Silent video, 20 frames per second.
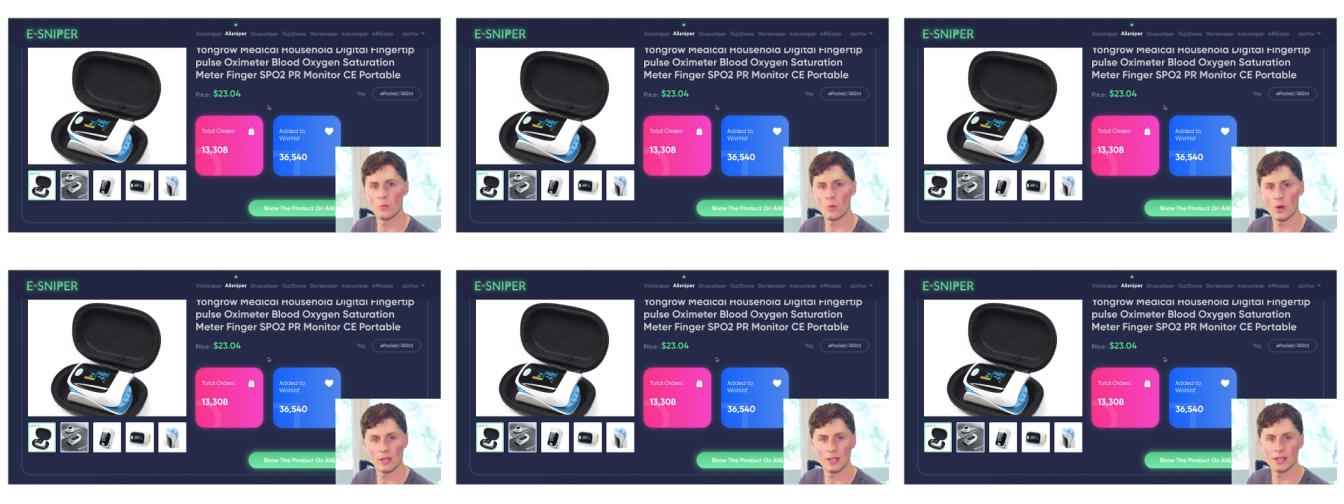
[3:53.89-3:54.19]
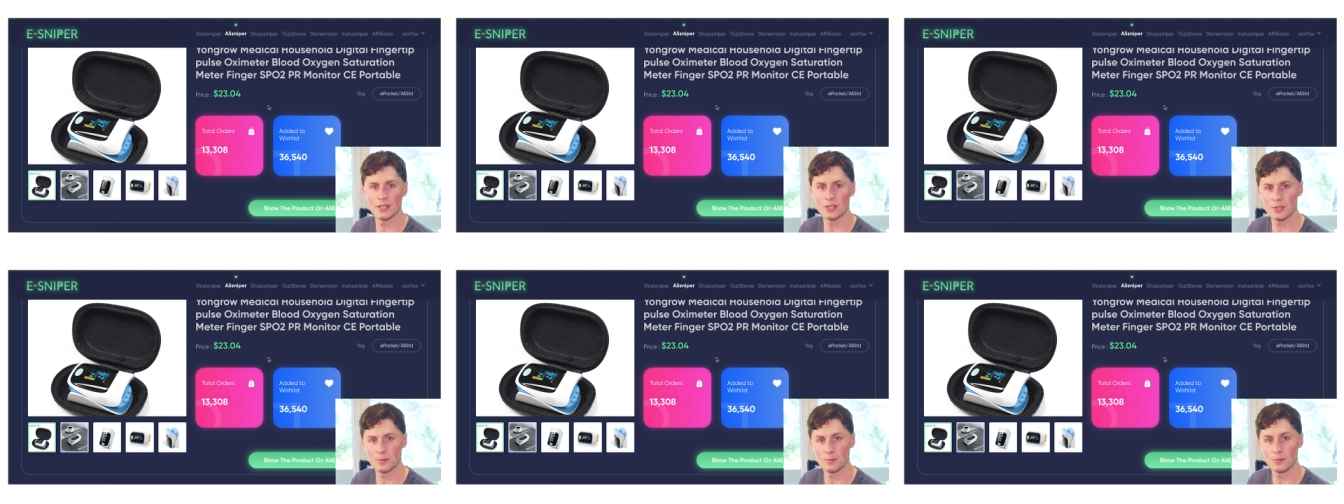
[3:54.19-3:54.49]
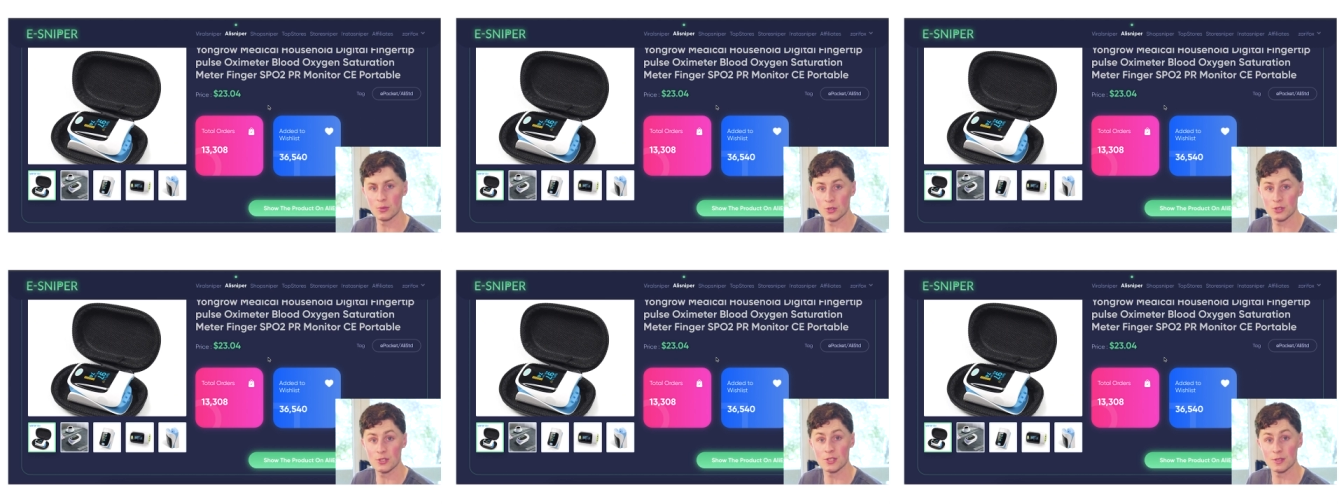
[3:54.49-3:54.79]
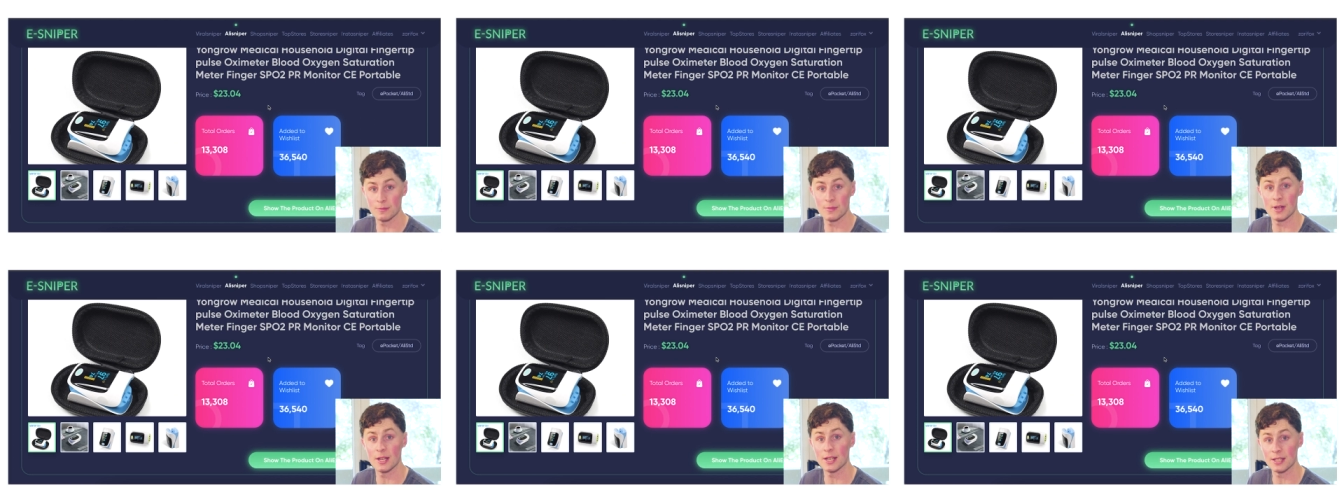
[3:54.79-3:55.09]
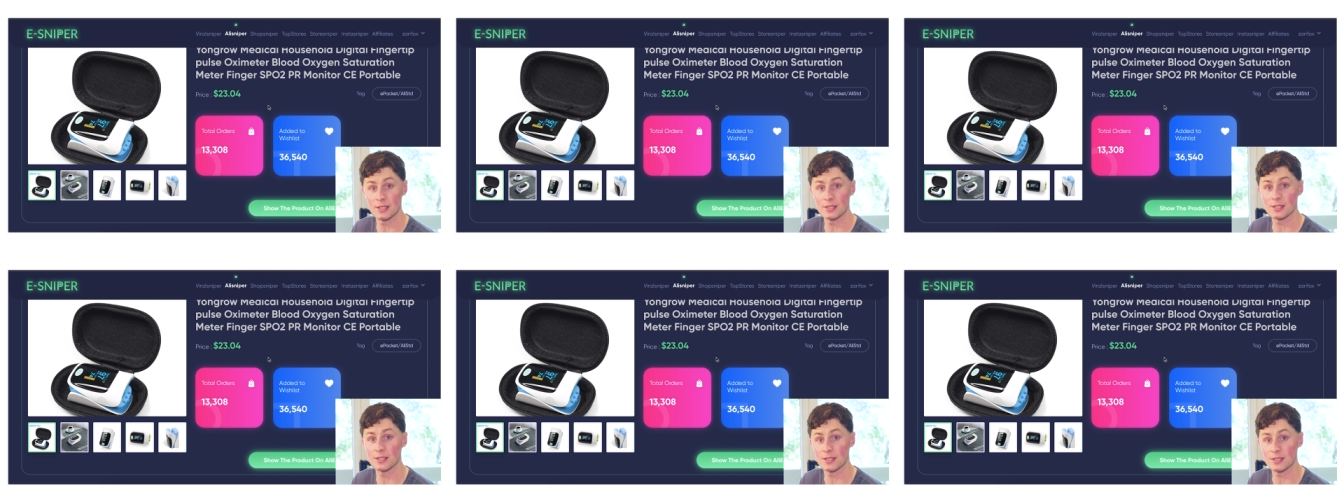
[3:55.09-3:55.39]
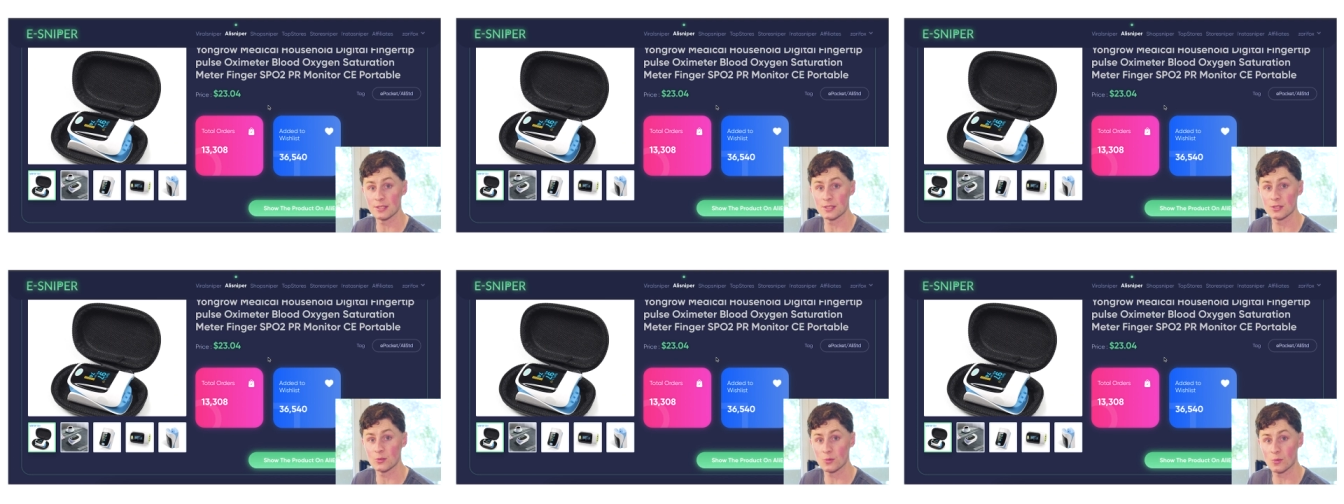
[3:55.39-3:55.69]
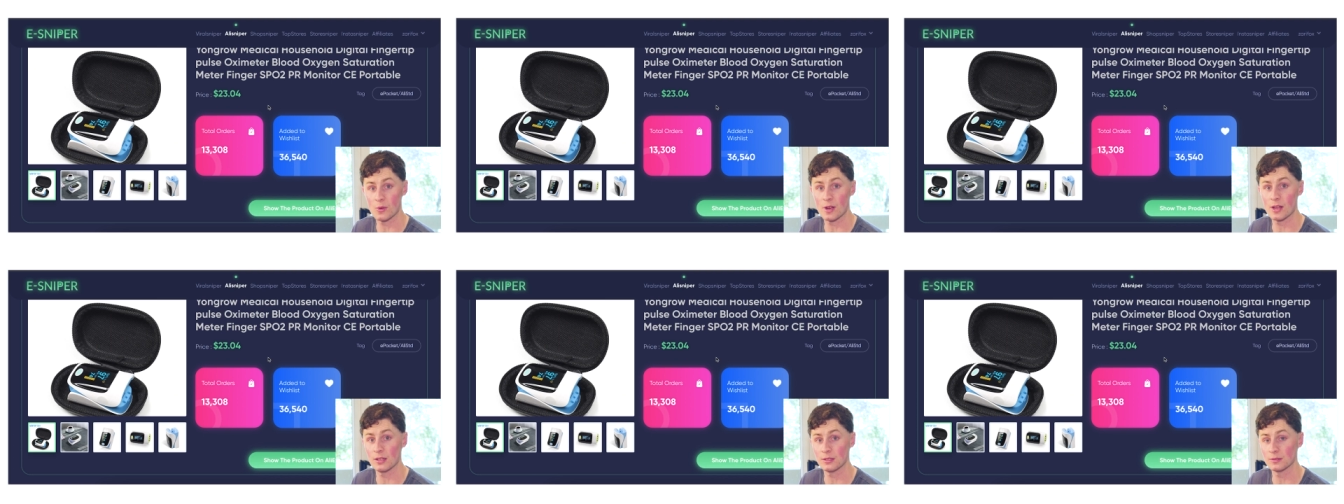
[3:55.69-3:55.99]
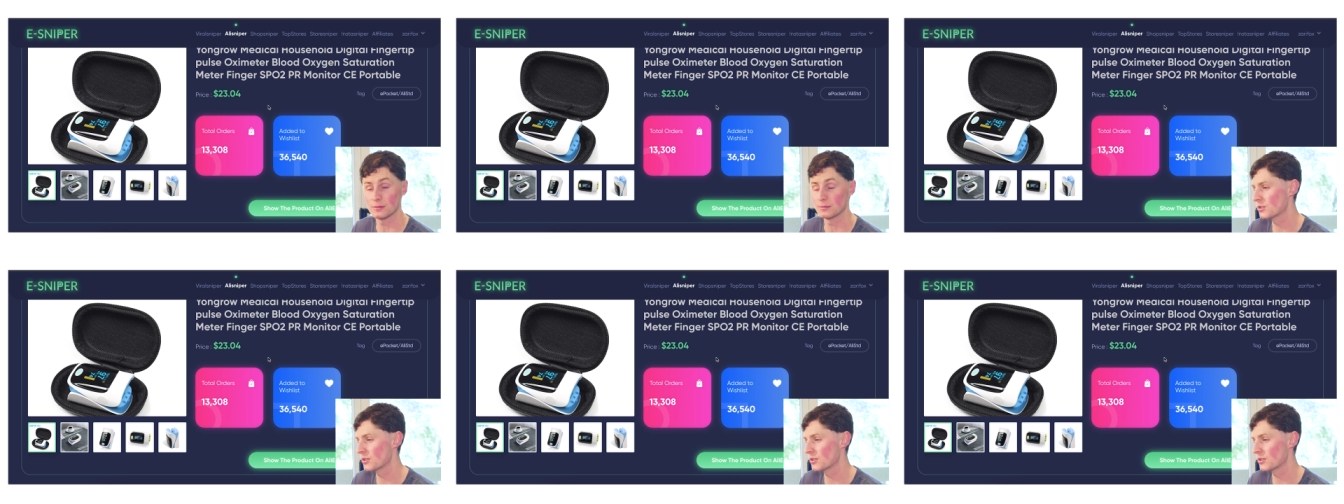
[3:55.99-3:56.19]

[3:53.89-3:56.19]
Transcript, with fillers: willing to put some money into this as well.